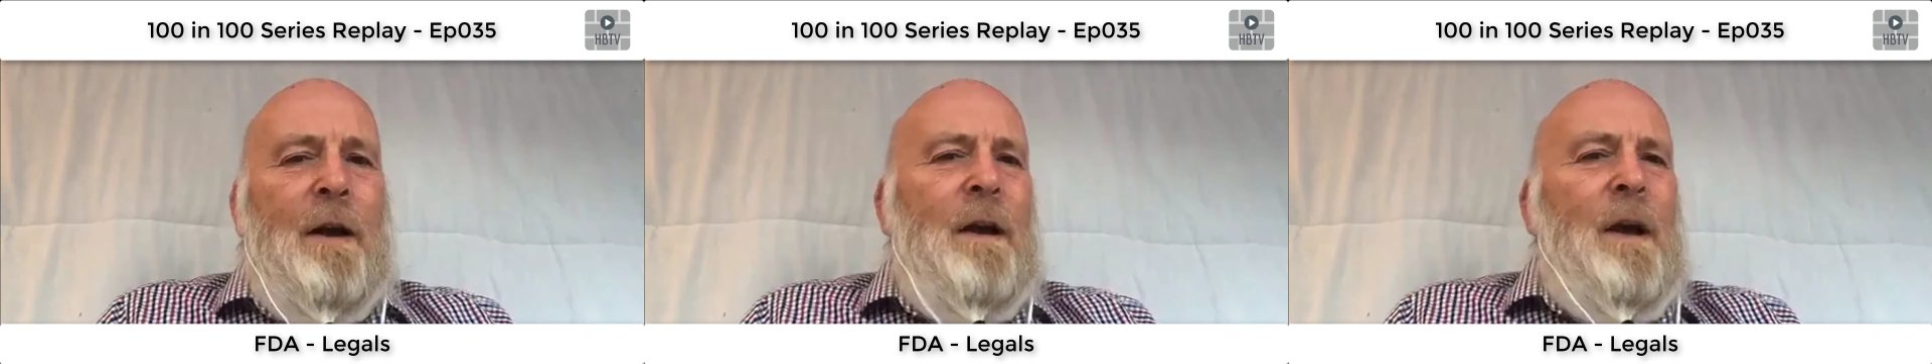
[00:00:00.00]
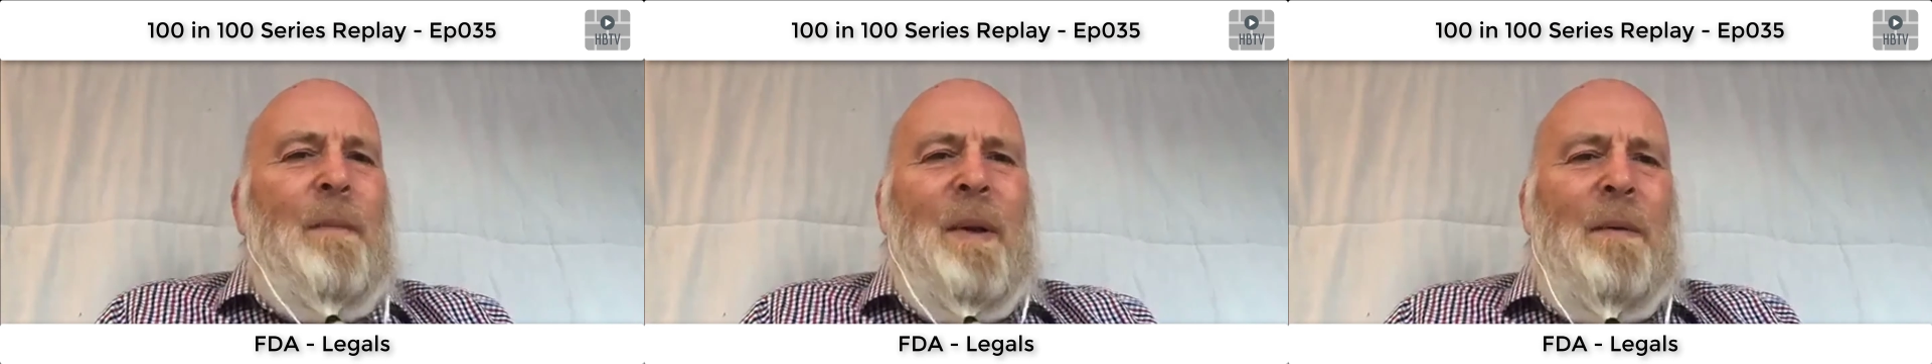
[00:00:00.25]
You know,
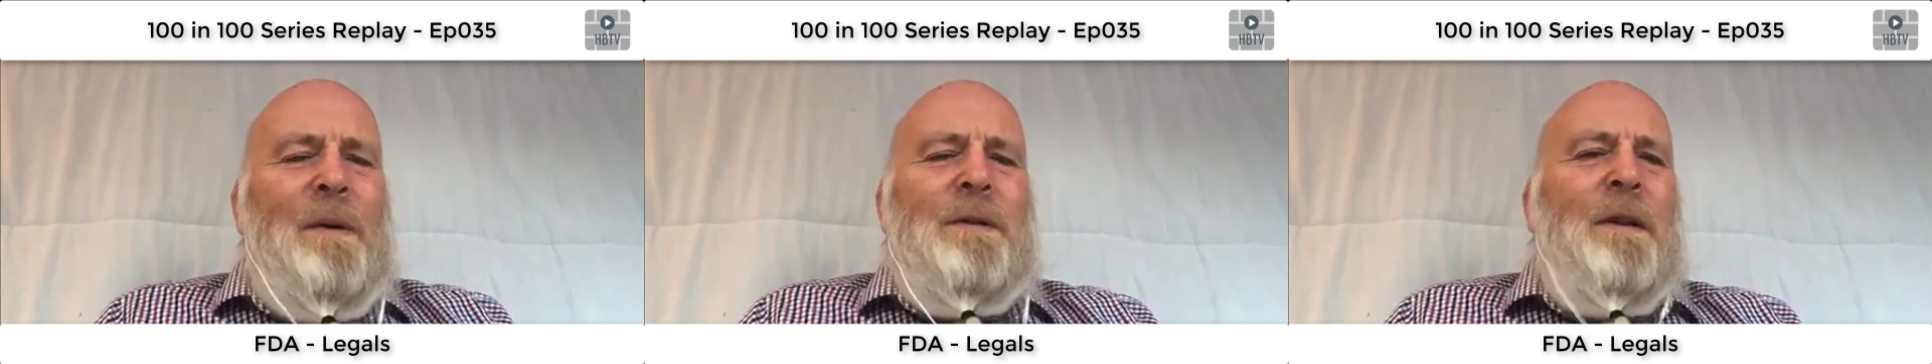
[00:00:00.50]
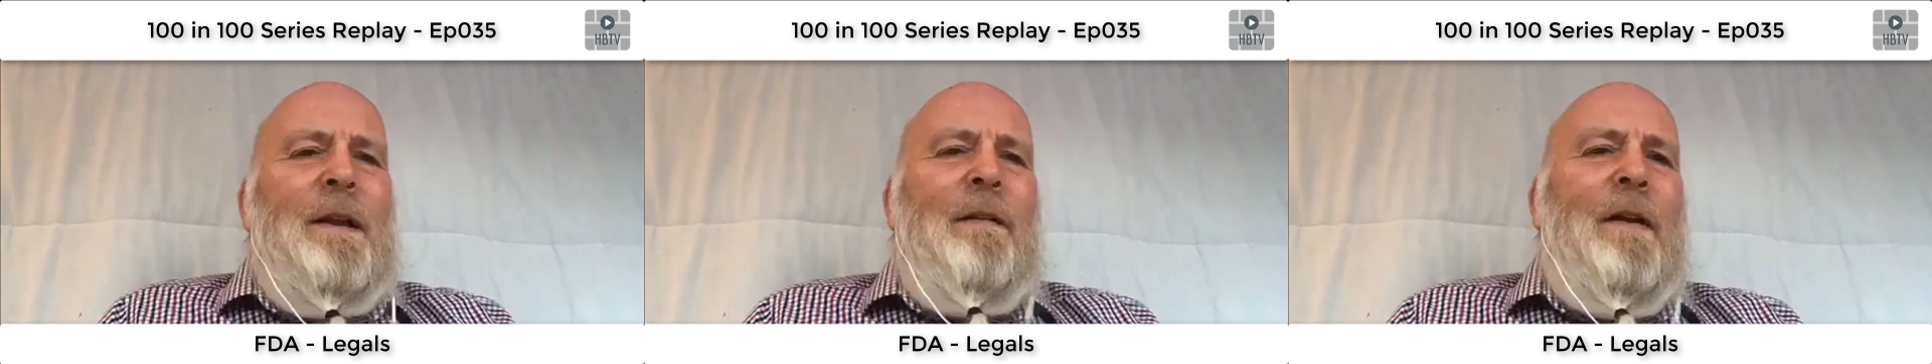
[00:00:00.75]
people
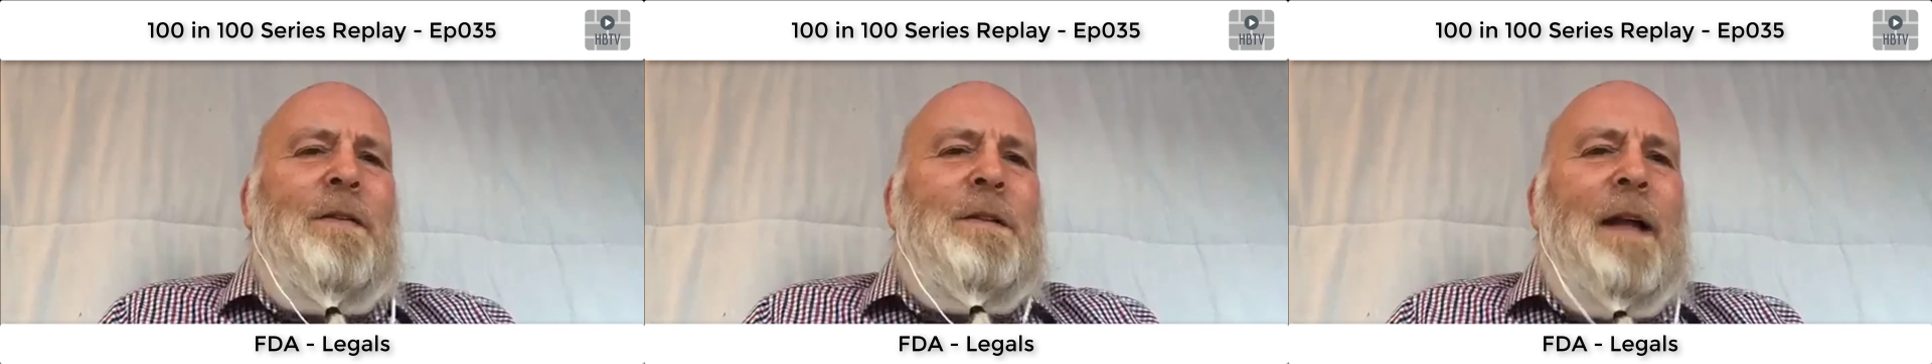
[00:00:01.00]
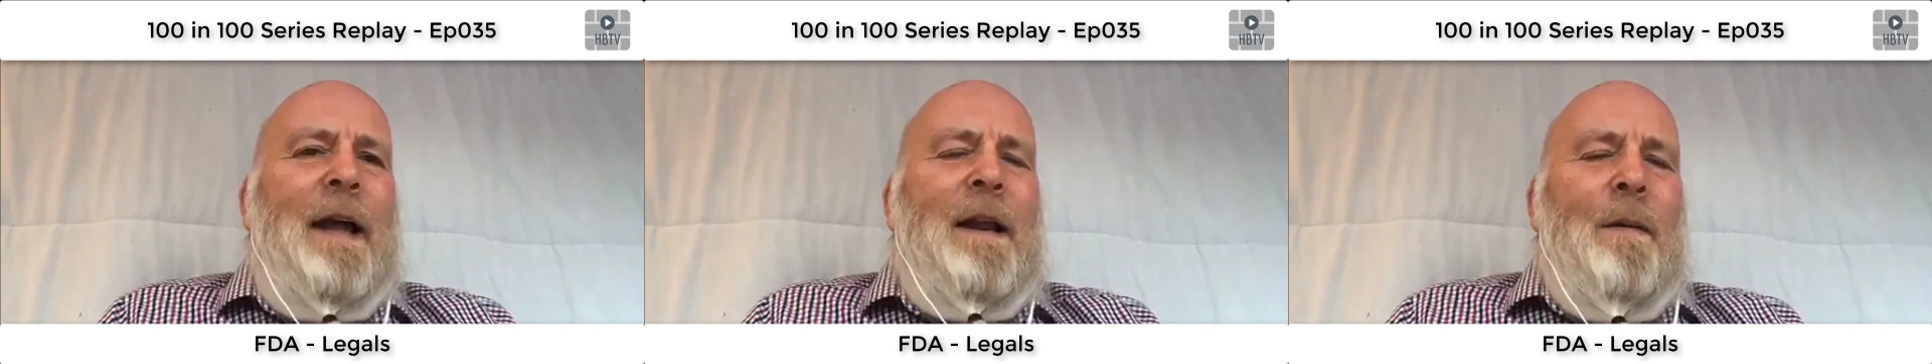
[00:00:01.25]
just need to
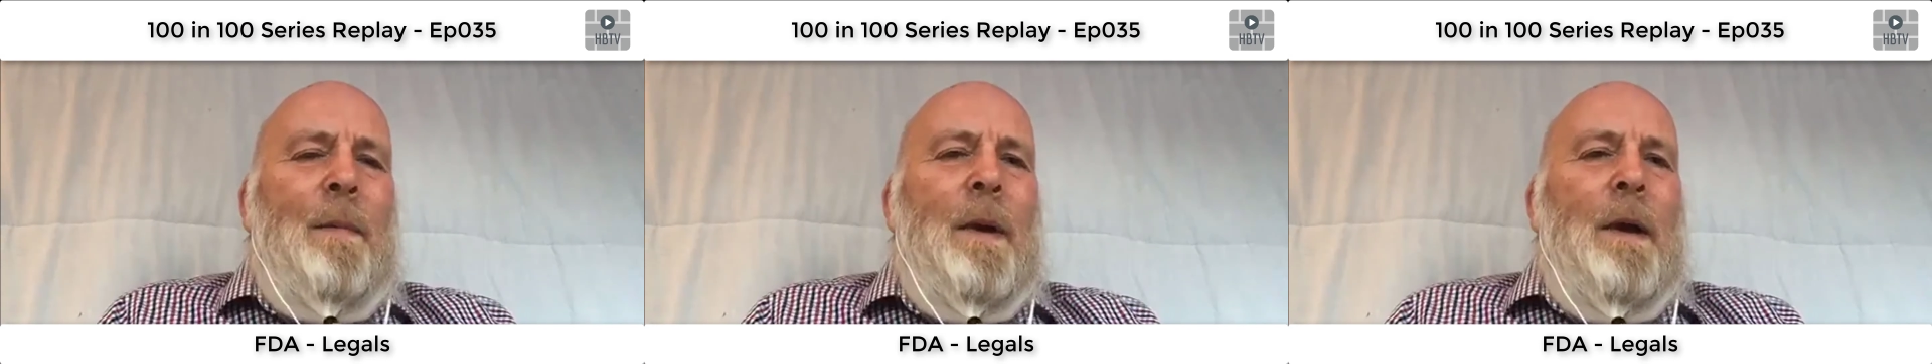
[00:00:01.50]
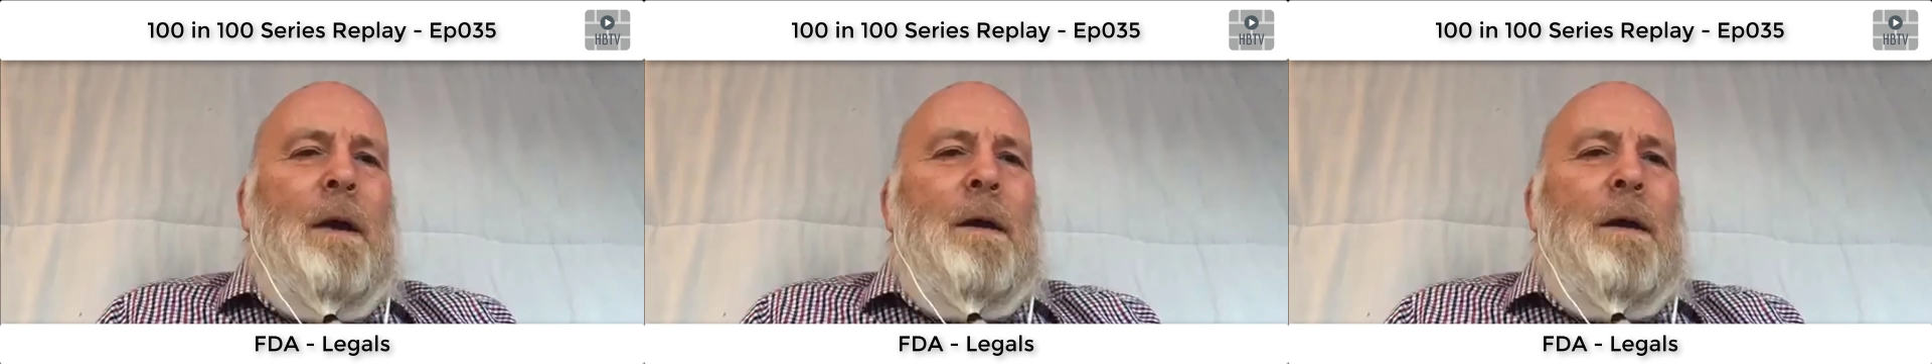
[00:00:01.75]
understand them